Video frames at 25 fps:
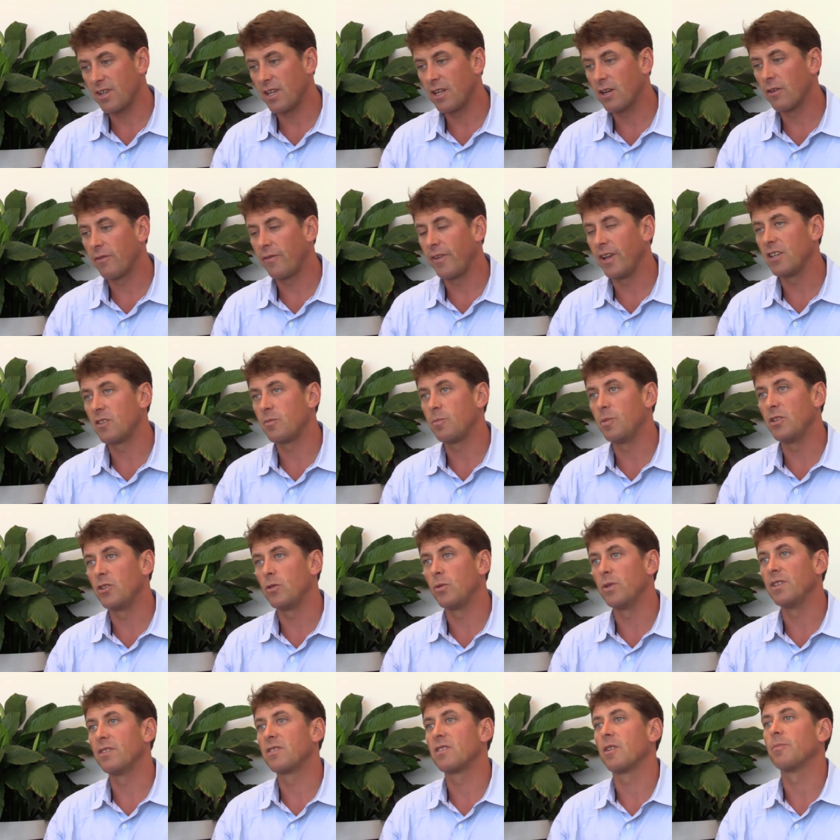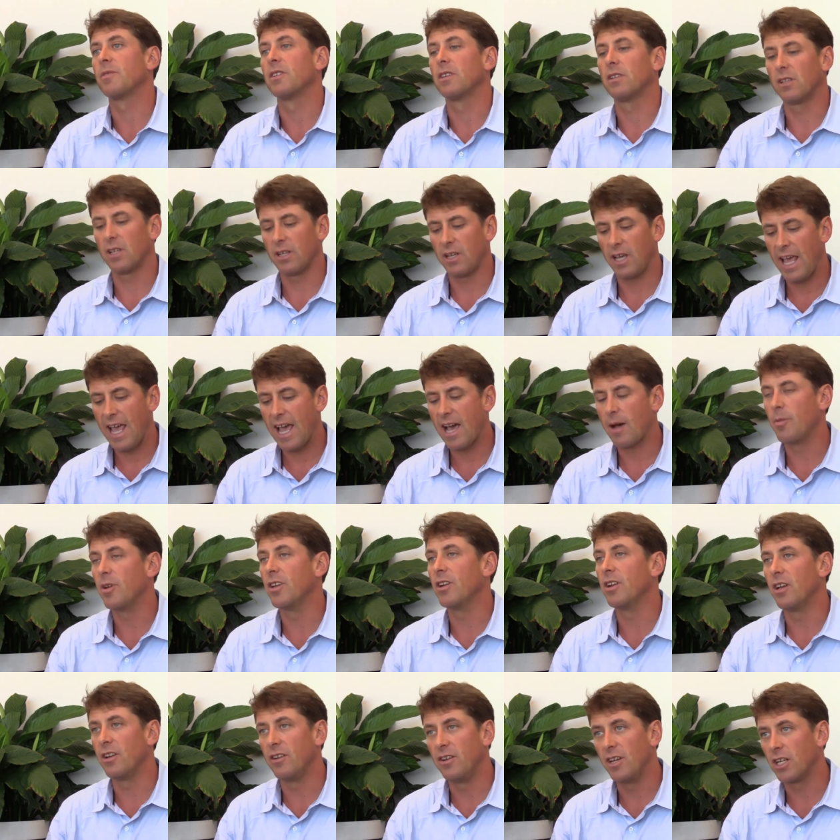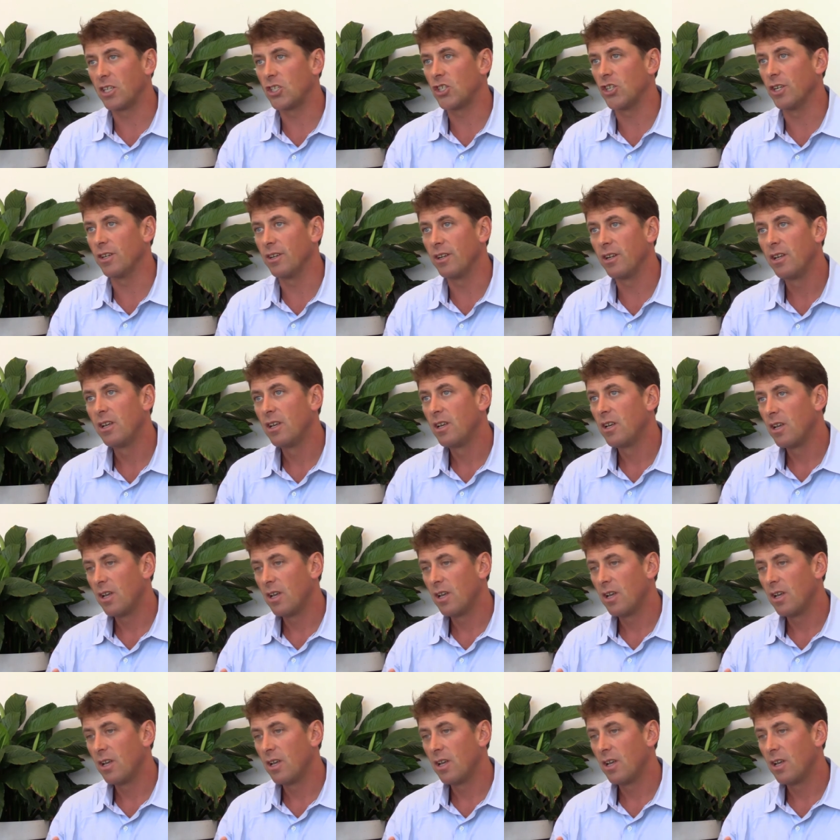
interface between something like habit, addiction,